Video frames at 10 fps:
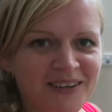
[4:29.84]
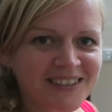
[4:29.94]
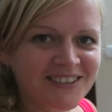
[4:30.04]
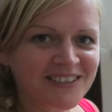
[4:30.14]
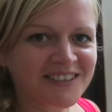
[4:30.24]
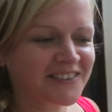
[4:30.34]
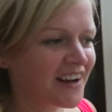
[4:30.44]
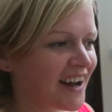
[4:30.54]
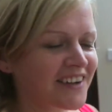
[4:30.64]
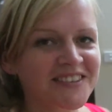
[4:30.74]
what has just
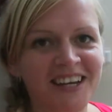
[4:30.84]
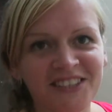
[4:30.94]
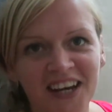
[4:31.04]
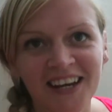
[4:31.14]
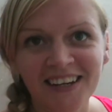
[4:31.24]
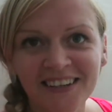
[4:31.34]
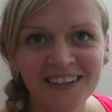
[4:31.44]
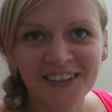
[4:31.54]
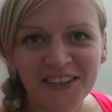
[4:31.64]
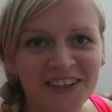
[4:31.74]
arrived. Hey Jane,
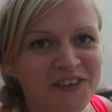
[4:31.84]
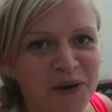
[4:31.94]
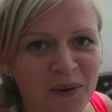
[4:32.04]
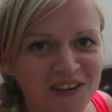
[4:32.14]
if you're